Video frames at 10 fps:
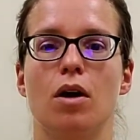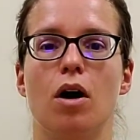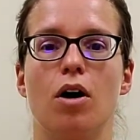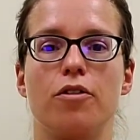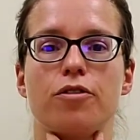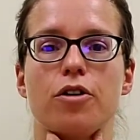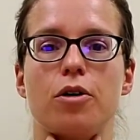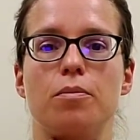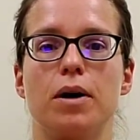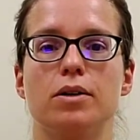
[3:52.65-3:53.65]
of your
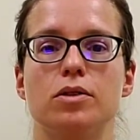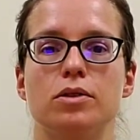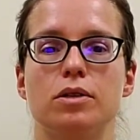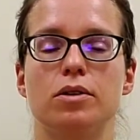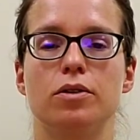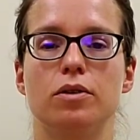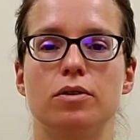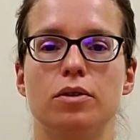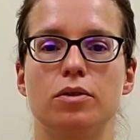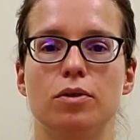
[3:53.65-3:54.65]
muscles in
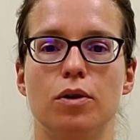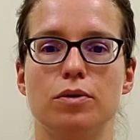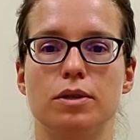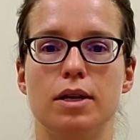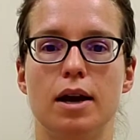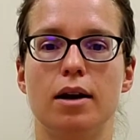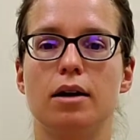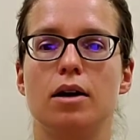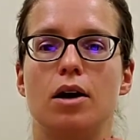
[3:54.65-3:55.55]
the throat there,